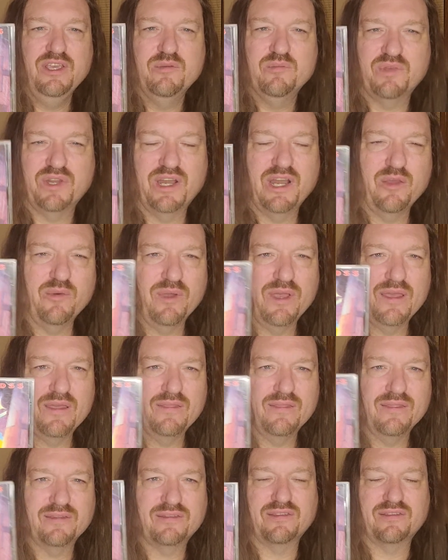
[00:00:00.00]
But anyway,
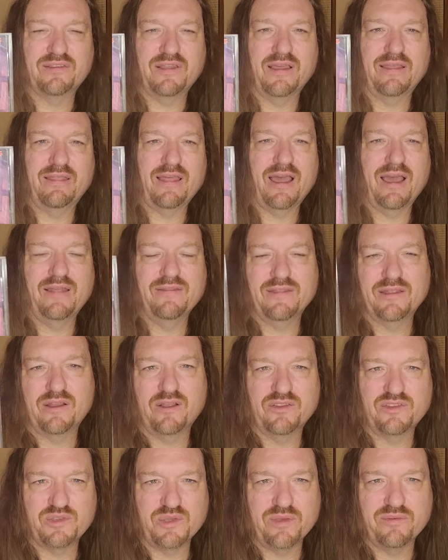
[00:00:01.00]
this is like that. And then
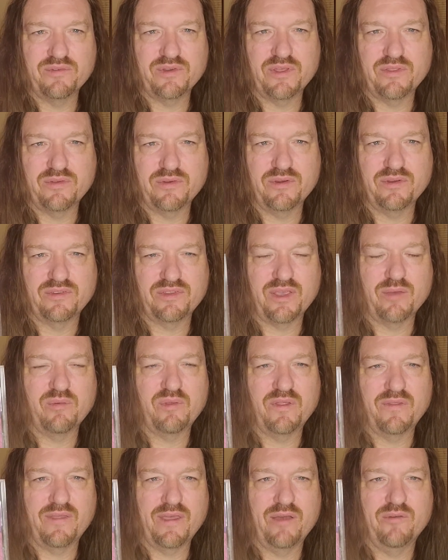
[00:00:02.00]
also you have another
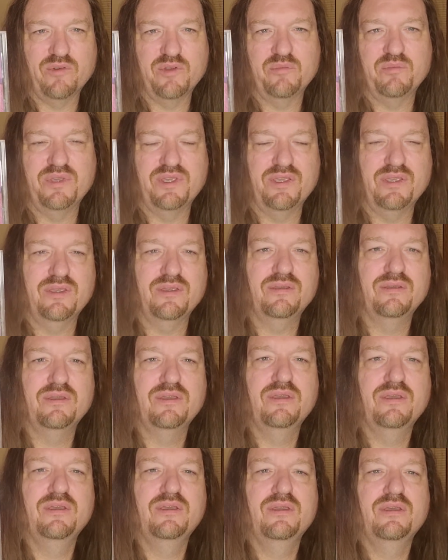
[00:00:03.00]
example of that would be
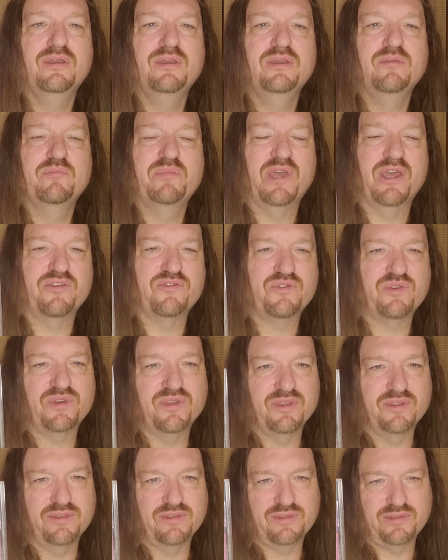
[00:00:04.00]

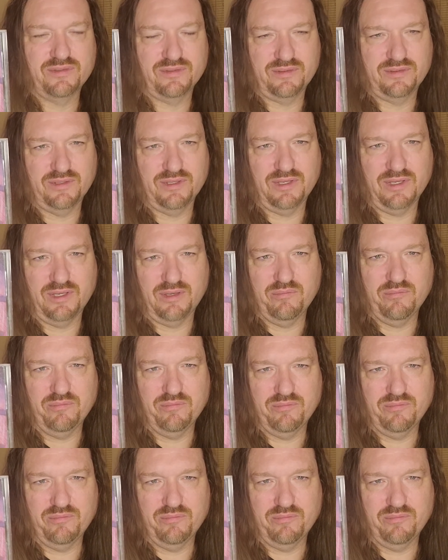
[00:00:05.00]
Petra's, I'm